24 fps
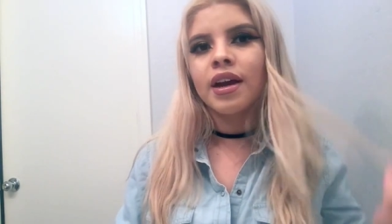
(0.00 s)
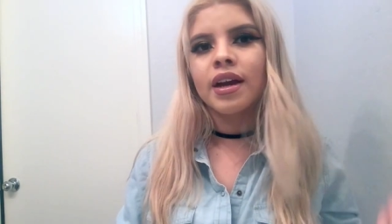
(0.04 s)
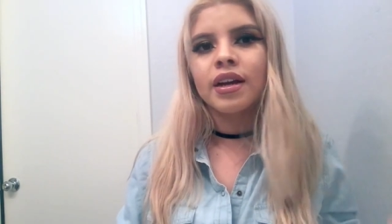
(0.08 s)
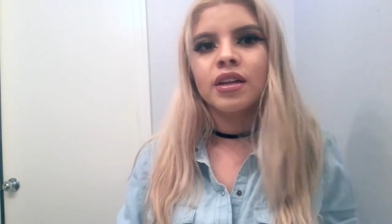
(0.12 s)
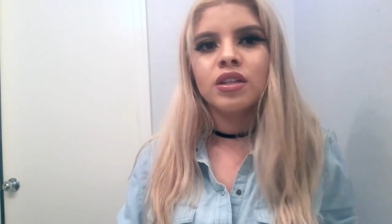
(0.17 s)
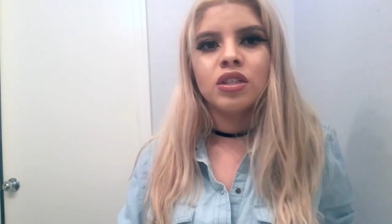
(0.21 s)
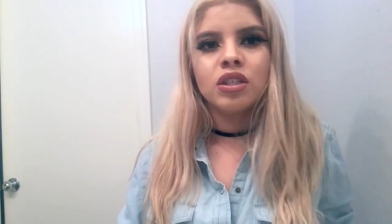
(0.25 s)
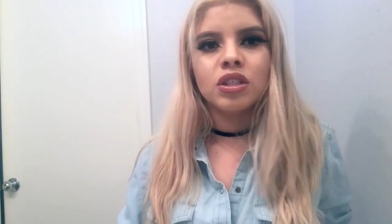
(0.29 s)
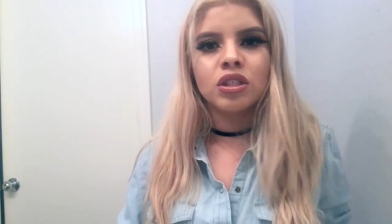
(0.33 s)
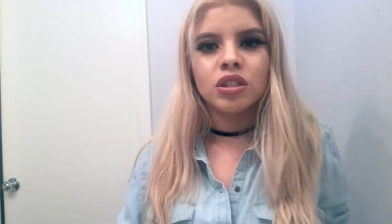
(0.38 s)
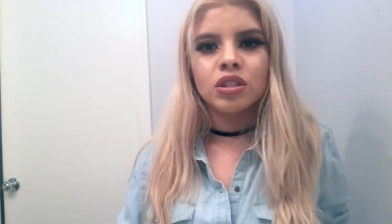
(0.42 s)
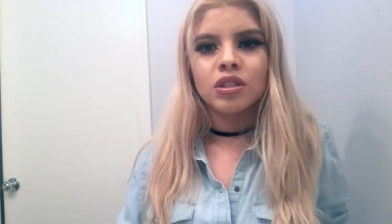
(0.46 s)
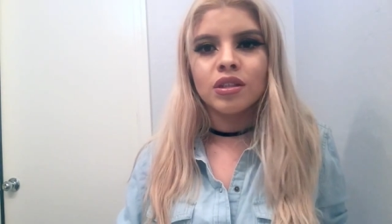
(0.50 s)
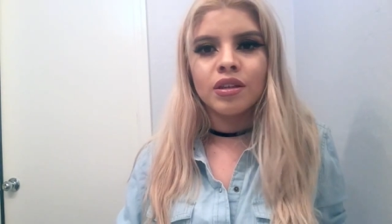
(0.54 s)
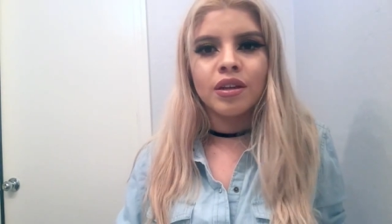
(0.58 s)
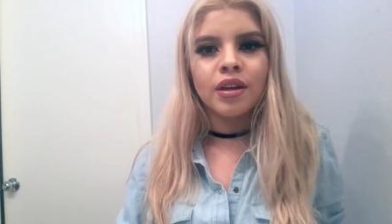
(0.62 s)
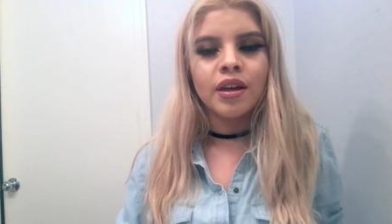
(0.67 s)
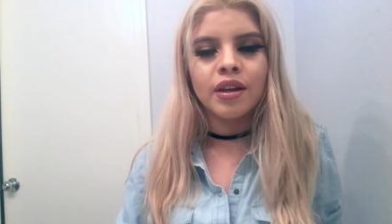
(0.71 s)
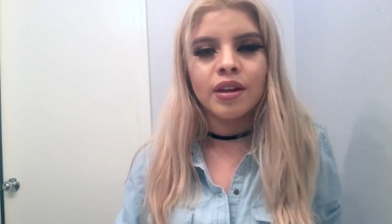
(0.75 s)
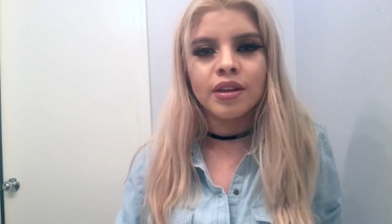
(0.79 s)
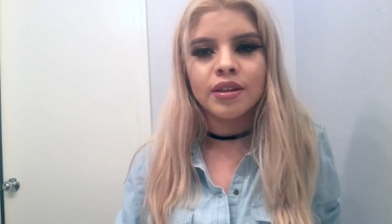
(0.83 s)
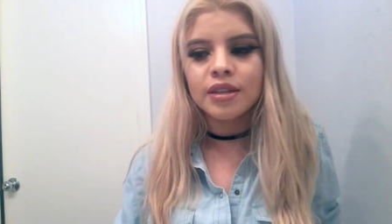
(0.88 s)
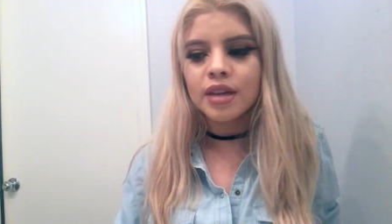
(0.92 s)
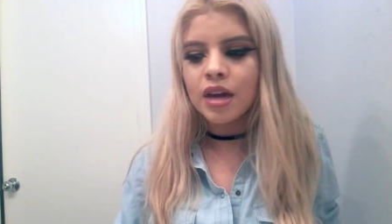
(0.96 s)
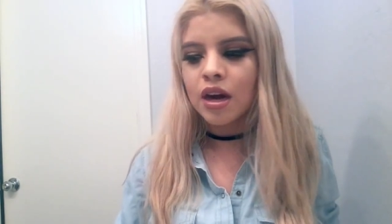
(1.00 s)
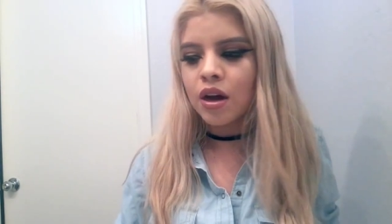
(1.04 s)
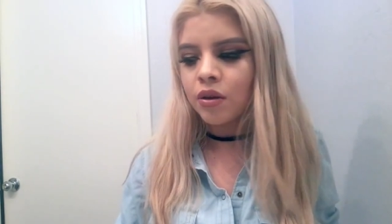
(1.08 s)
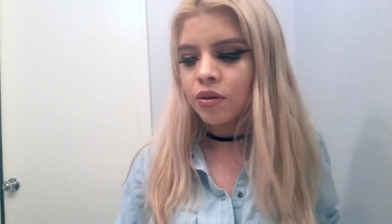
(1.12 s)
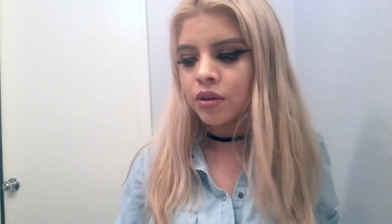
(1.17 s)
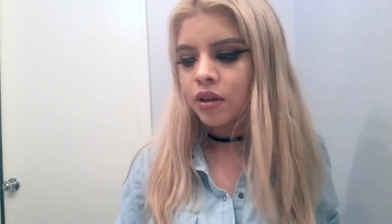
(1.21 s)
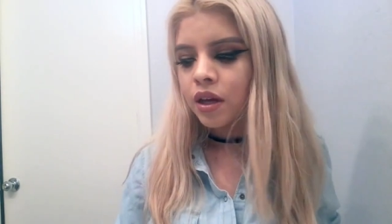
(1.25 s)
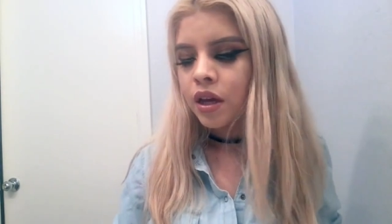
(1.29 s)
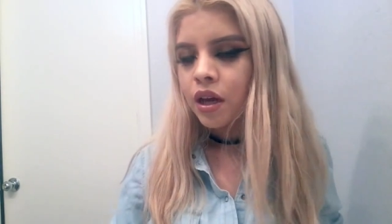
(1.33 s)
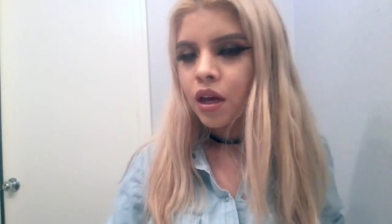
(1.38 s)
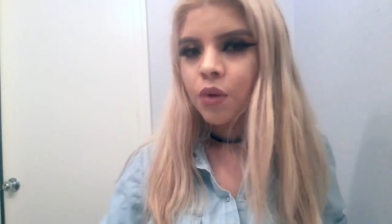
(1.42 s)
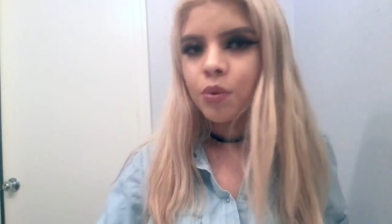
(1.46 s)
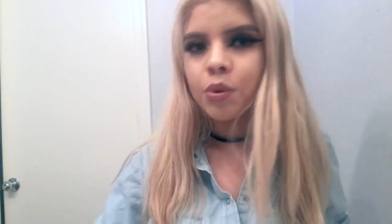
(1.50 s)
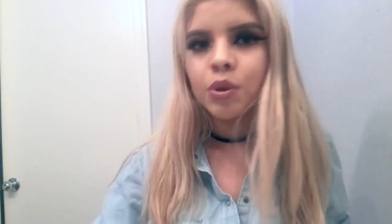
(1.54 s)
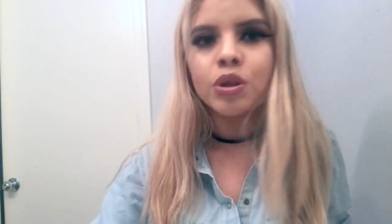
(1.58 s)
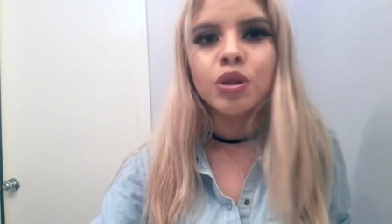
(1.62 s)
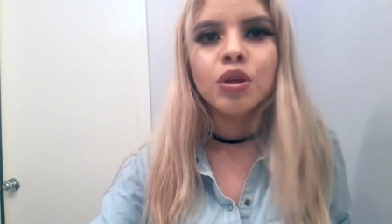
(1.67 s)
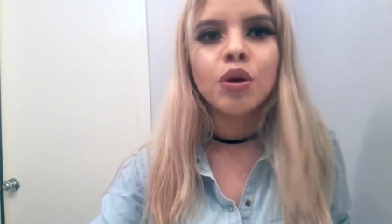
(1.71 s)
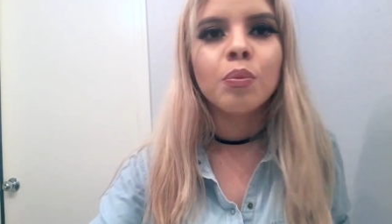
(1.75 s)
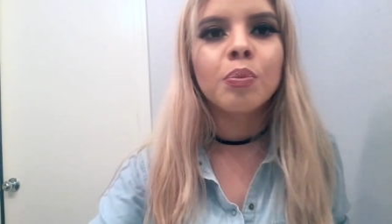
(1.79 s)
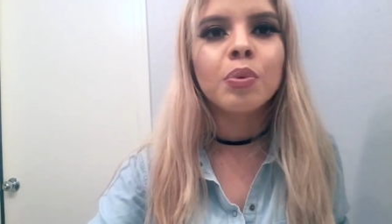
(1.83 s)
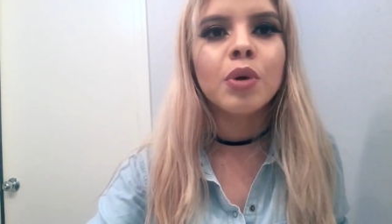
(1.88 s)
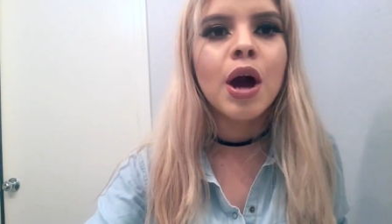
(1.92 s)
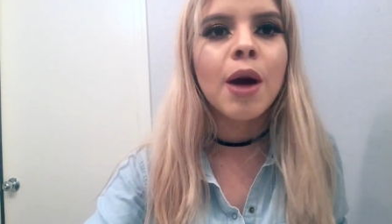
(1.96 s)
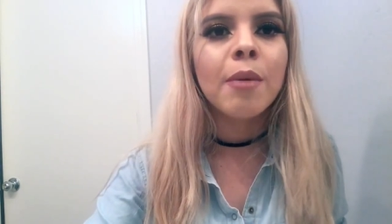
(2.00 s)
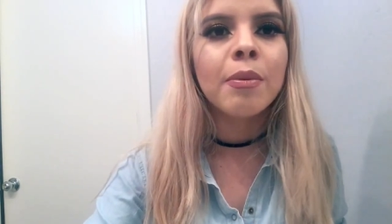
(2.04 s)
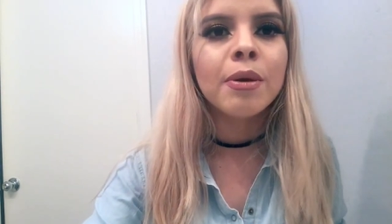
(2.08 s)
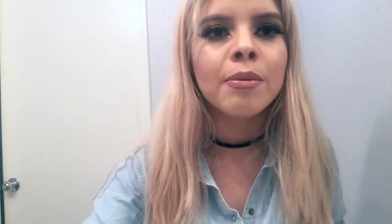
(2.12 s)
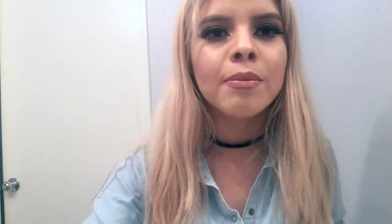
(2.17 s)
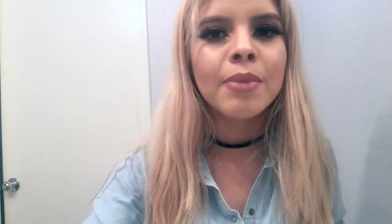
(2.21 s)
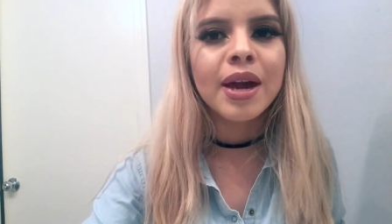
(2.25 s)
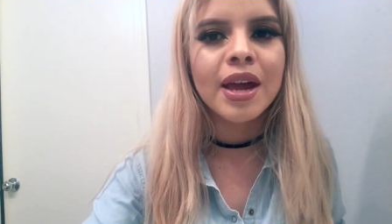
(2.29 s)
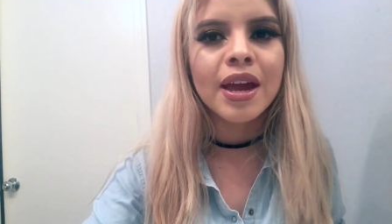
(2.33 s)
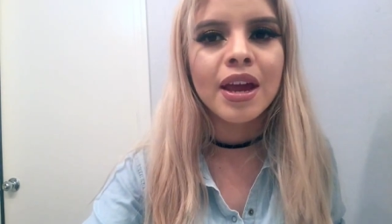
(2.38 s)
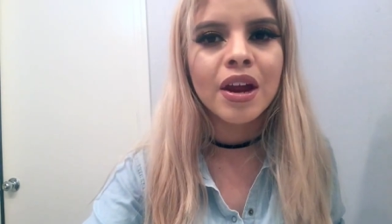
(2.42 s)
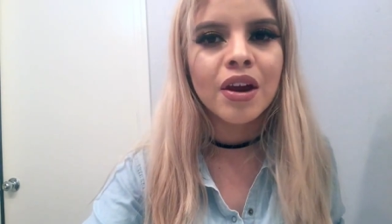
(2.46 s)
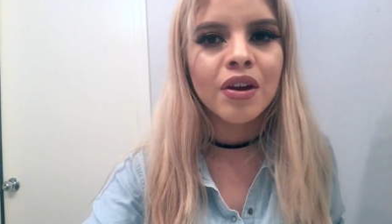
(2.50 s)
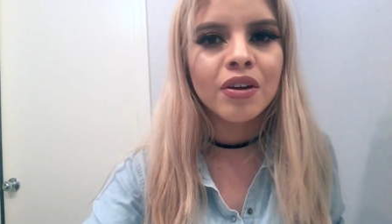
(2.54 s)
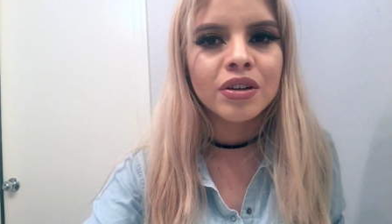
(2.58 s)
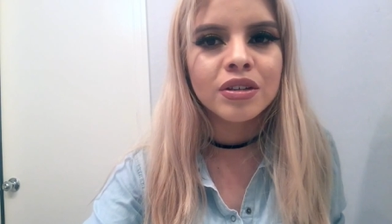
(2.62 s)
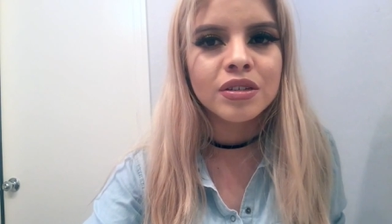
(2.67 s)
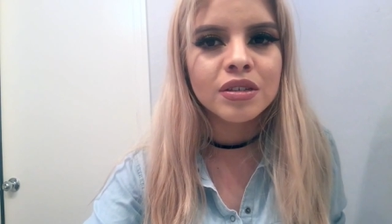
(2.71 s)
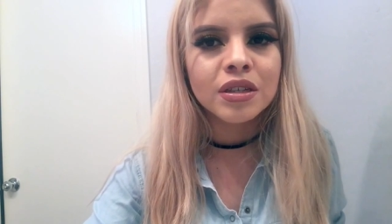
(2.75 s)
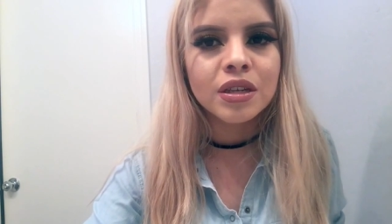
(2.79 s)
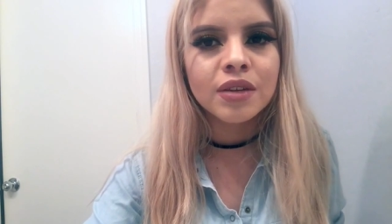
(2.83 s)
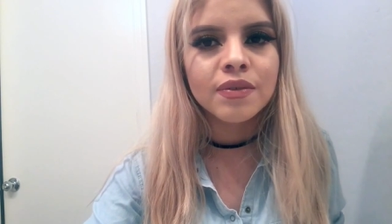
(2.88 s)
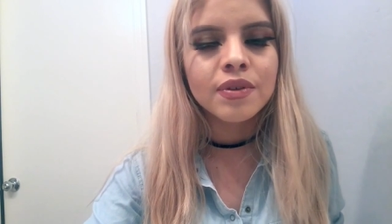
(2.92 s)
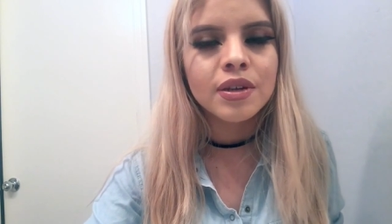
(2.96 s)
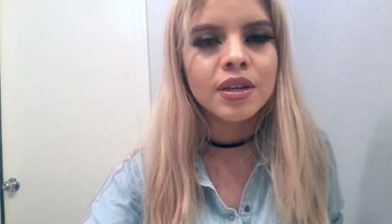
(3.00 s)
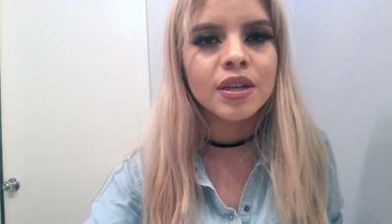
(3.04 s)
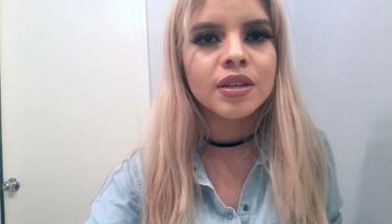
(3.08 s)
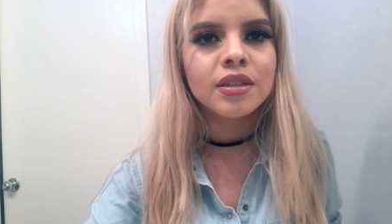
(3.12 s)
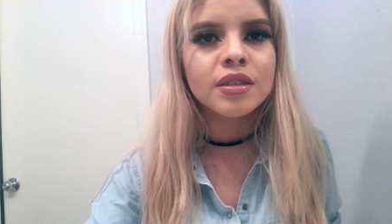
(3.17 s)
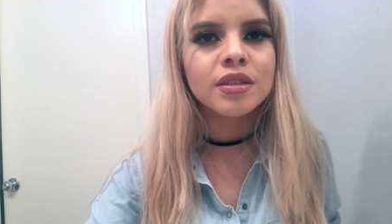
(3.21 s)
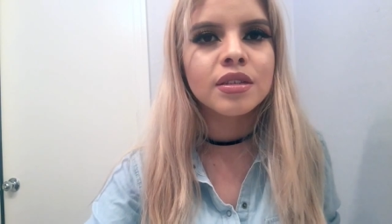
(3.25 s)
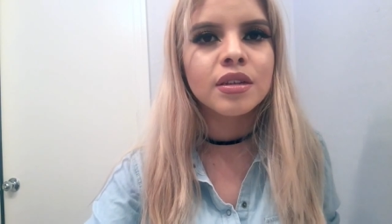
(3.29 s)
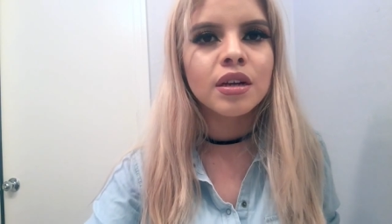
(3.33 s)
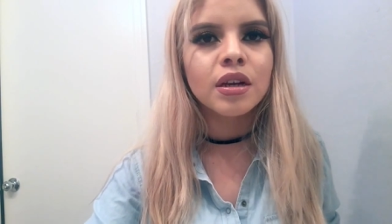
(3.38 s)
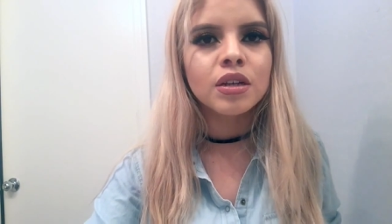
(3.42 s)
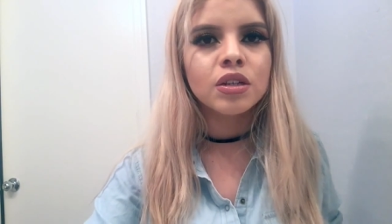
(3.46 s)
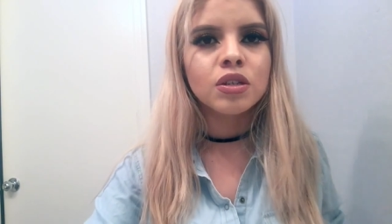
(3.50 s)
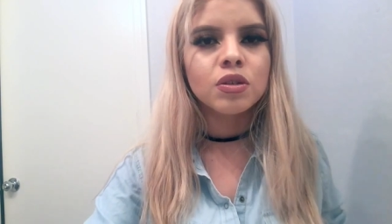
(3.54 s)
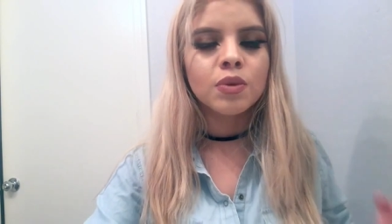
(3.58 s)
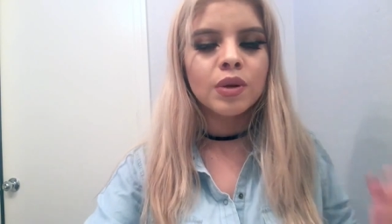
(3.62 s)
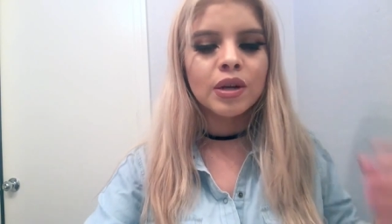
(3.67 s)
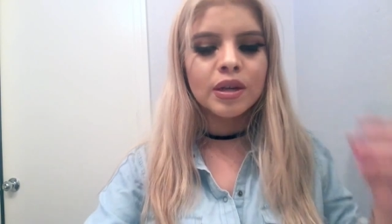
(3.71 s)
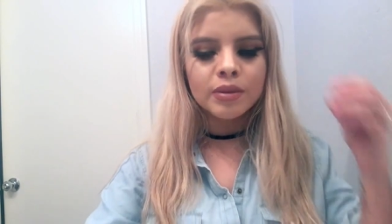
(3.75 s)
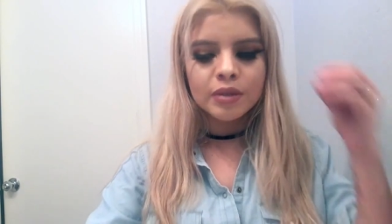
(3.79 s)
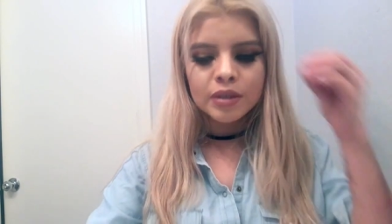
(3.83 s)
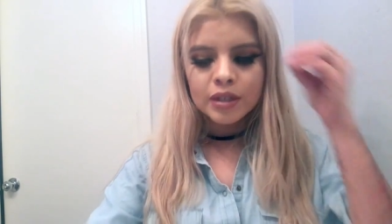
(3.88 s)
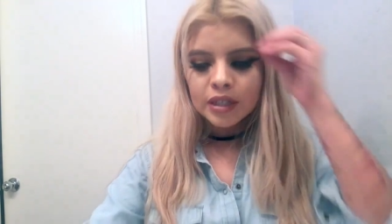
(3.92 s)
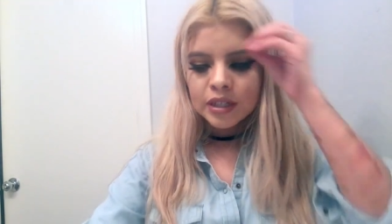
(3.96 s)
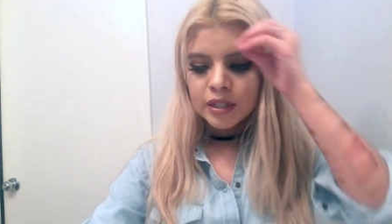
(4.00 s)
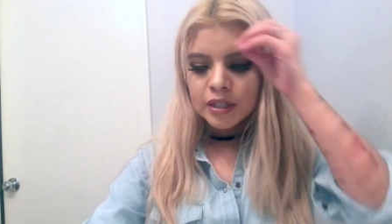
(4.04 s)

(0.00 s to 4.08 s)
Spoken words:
I can just get it down with no problem. My hair doesn't even get stuck to it.